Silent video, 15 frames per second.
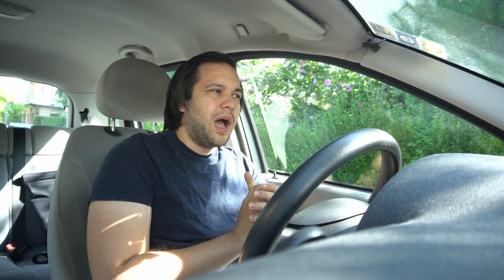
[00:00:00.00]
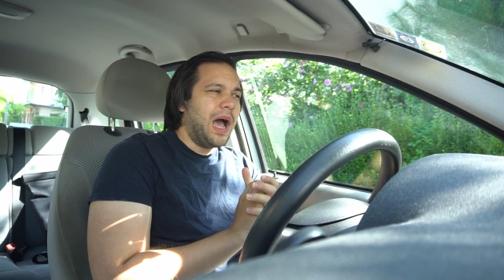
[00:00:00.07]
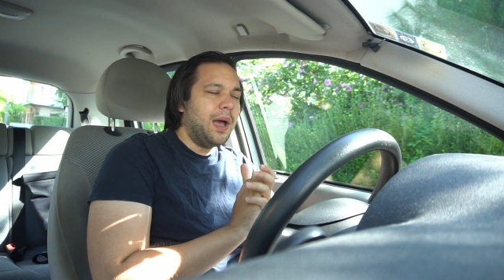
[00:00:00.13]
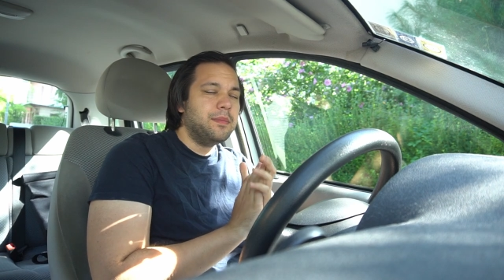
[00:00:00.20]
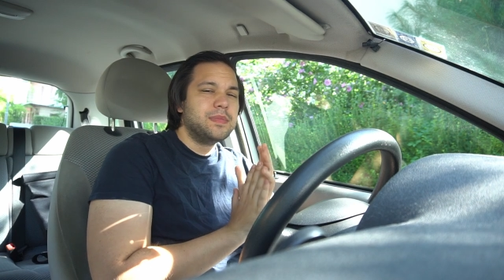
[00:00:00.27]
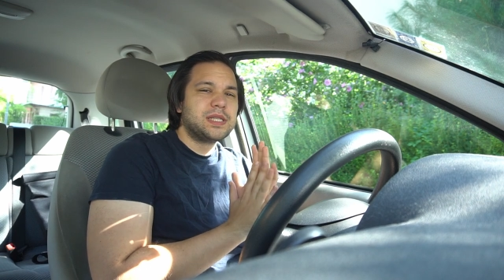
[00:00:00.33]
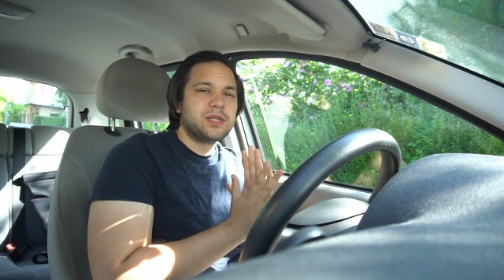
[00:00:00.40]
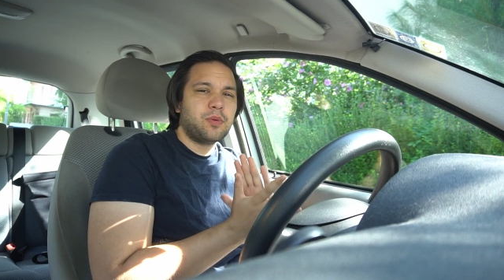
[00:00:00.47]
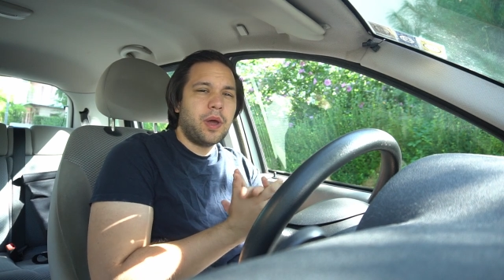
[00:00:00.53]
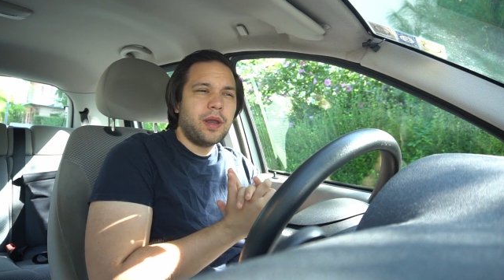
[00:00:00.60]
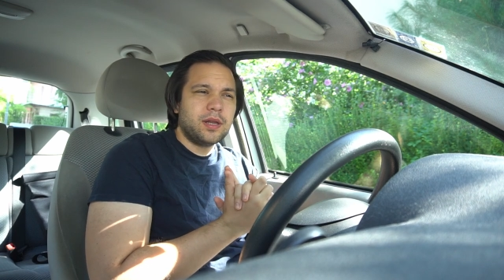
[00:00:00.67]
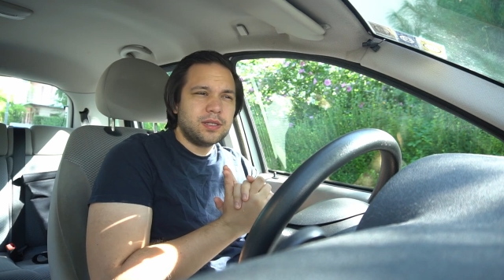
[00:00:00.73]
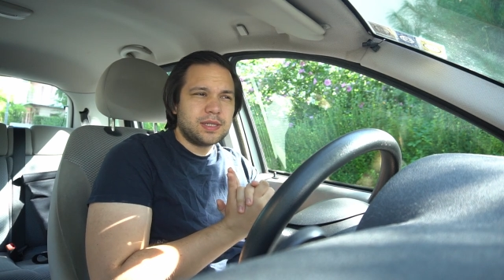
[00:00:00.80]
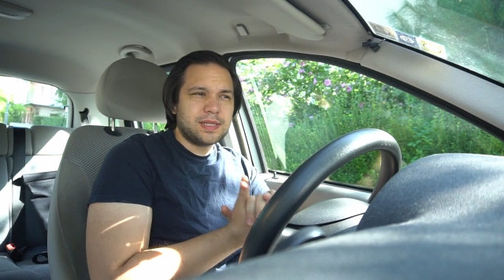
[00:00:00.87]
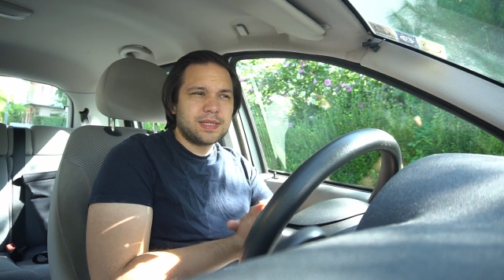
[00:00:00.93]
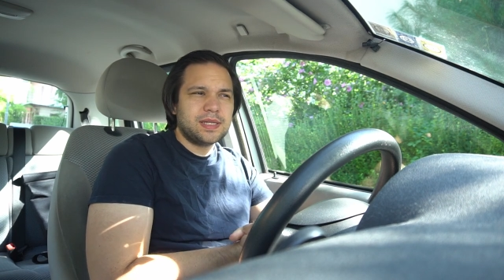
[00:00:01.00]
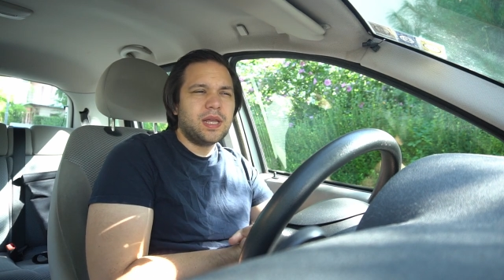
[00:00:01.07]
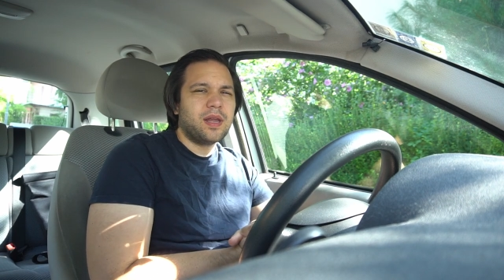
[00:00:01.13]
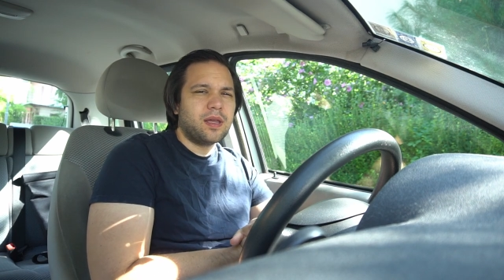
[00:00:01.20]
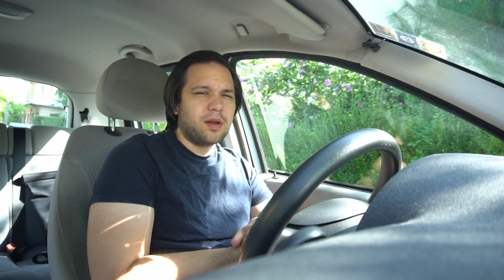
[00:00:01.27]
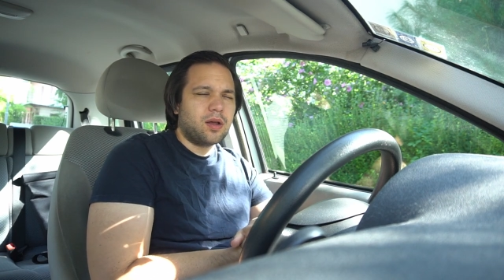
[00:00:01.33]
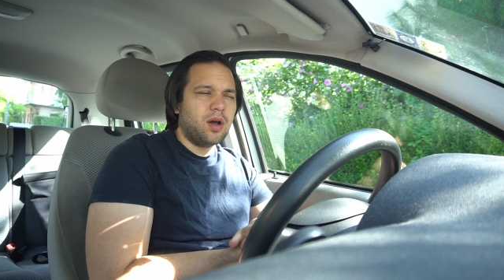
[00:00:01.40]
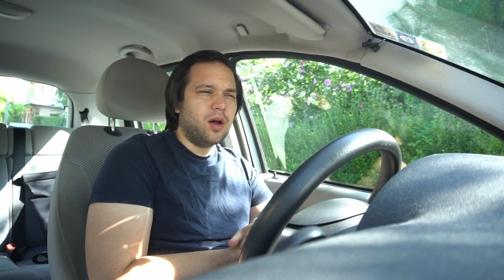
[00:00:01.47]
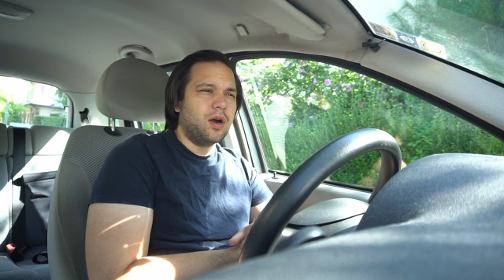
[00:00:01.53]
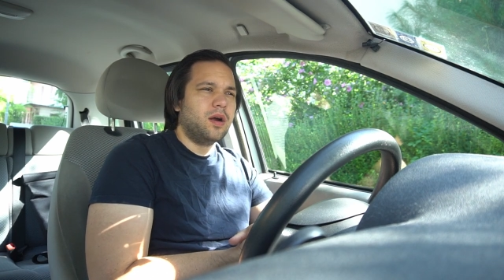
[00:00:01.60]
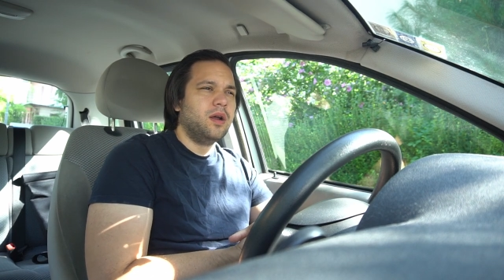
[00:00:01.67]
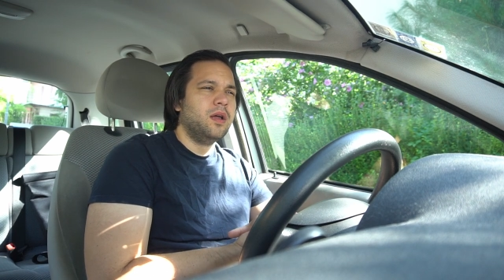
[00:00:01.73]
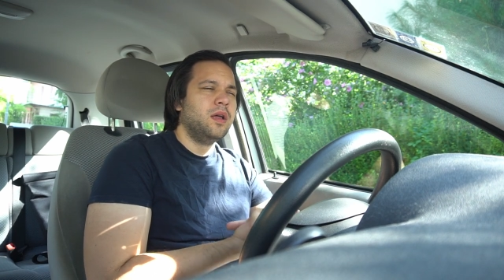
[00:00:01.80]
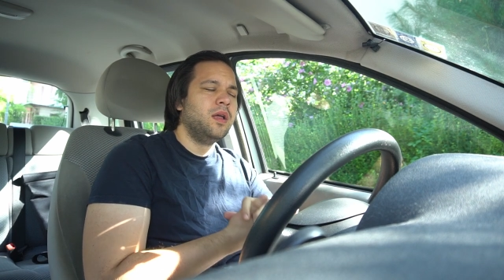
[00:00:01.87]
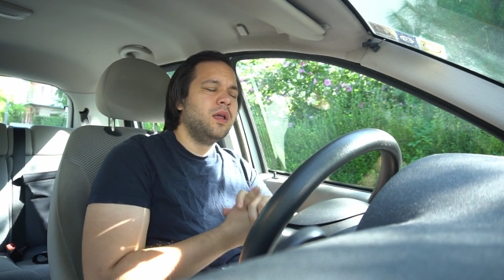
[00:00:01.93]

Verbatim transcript: I'm sweating just sitting in a car